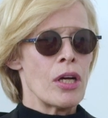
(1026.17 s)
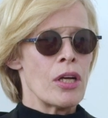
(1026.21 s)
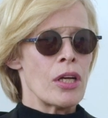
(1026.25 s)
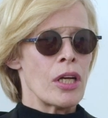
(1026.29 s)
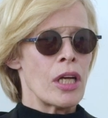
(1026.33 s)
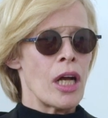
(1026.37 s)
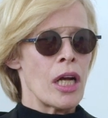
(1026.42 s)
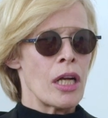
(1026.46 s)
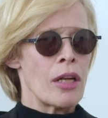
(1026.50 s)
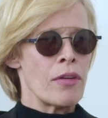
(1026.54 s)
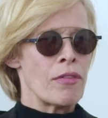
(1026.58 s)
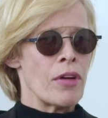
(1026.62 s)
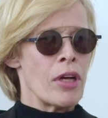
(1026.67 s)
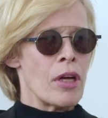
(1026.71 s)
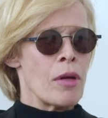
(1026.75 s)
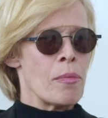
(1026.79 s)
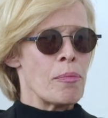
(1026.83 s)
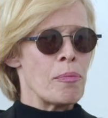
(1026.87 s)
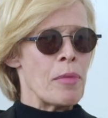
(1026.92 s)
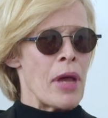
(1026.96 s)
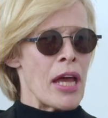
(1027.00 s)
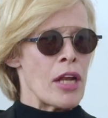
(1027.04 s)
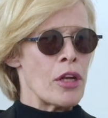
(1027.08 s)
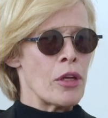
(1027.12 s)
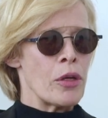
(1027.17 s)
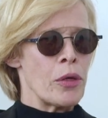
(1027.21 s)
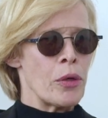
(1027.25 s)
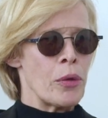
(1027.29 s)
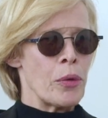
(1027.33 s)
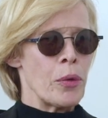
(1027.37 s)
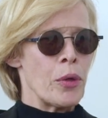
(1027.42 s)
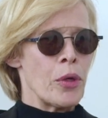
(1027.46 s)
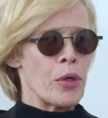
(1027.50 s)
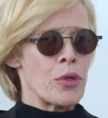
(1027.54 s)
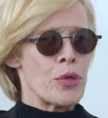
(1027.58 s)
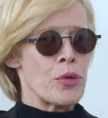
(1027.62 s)
kind of men
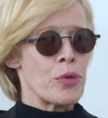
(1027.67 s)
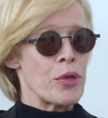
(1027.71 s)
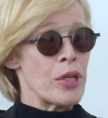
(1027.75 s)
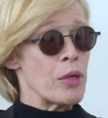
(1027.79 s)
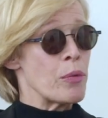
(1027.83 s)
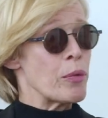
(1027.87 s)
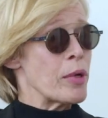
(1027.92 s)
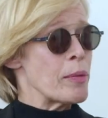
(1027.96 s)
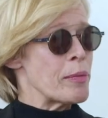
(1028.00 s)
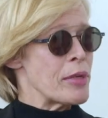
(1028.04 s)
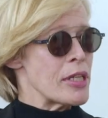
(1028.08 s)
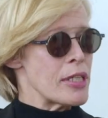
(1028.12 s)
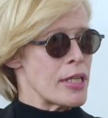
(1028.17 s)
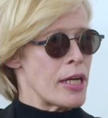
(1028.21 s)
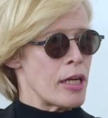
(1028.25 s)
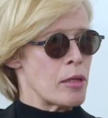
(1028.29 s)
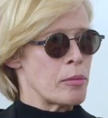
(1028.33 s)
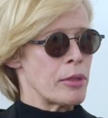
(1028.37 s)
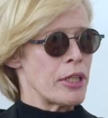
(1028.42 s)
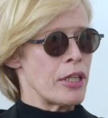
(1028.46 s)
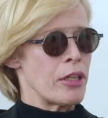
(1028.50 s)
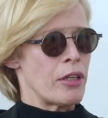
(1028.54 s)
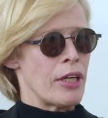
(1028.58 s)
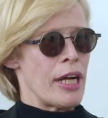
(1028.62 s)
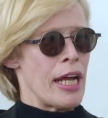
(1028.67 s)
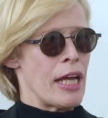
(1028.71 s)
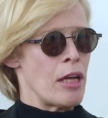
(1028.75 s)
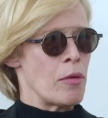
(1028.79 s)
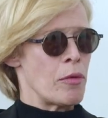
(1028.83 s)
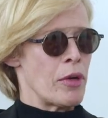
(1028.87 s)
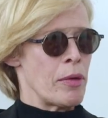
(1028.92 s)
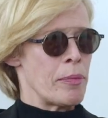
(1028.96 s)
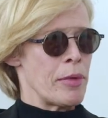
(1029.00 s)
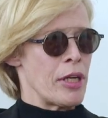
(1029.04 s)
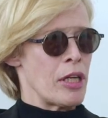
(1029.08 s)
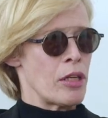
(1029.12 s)
who treat women terribly or hate
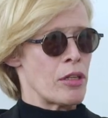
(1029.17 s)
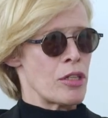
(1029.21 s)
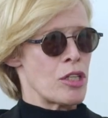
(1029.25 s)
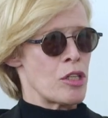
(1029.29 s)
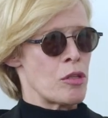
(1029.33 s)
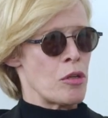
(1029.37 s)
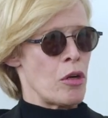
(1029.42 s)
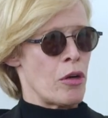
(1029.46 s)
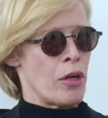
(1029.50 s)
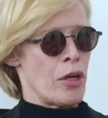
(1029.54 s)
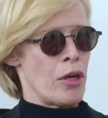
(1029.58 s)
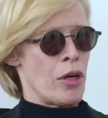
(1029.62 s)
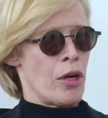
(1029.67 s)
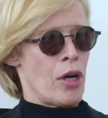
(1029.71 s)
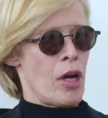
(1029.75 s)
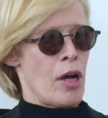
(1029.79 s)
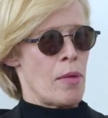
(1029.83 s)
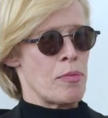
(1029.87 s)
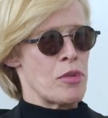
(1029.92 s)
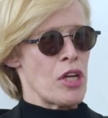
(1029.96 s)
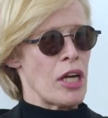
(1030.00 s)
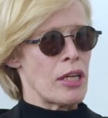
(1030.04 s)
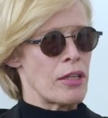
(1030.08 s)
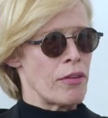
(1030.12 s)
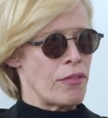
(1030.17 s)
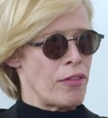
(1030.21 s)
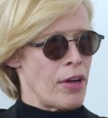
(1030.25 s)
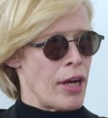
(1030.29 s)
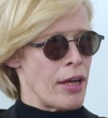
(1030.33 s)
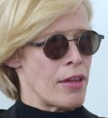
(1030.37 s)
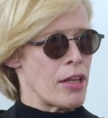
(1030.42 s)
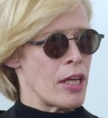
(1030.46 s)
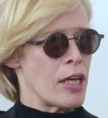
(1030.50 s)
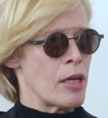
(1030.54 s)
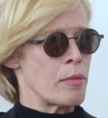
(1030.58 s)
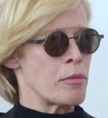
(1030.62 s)
women or
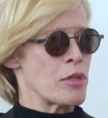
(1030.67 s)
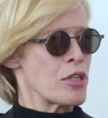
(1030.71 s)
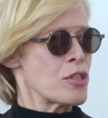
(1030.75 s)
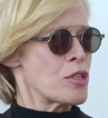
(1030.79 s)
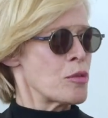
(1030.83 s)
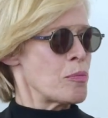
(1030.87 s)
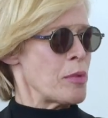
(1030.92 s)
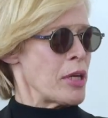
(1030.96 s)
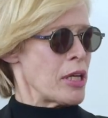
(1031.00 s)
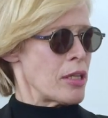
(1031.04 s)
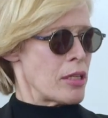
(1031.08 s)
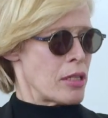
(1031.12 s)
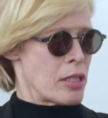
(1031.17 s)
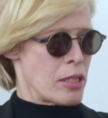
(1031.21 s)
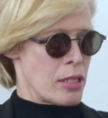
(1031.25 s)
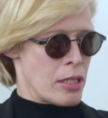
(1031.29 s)
objectify them or speak